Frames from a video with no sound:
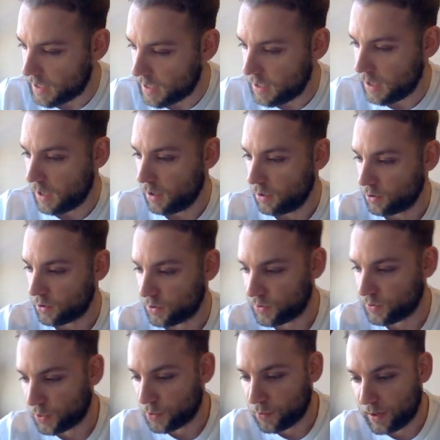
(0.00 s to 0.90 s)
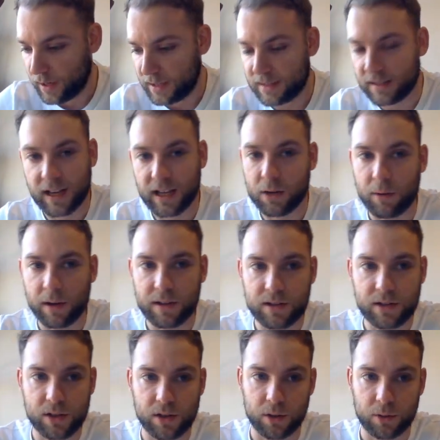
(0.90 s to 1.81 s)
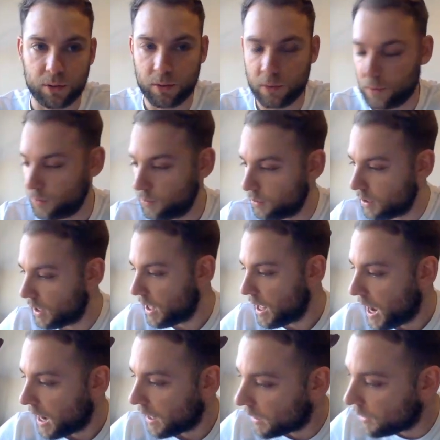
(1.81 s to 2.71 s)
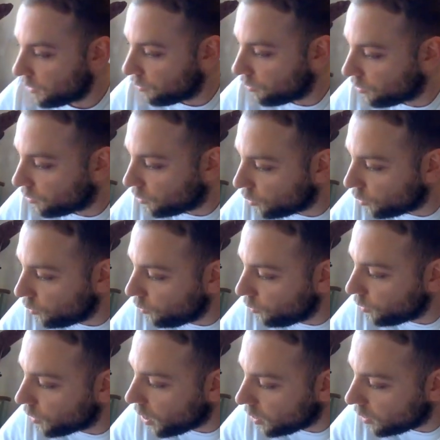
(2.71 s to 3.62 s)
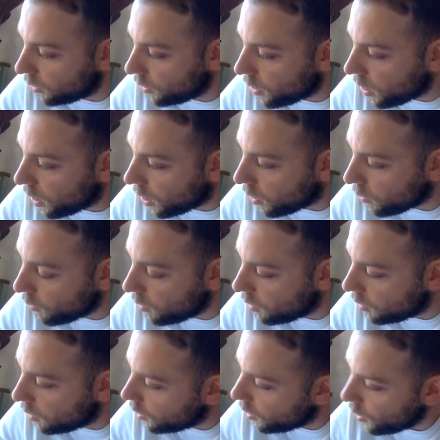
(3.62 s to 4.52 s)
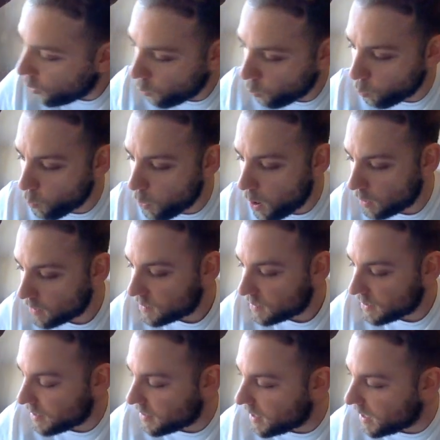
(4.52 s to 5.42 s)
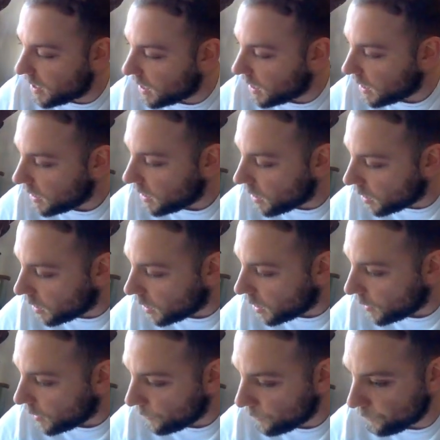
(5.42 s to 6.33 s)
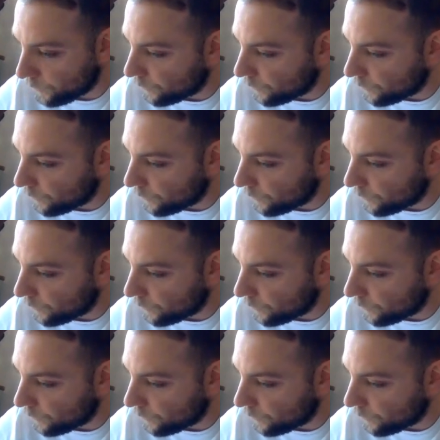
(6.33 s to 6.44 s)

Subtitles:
Okay, because 3 take away 2. And I do not know what the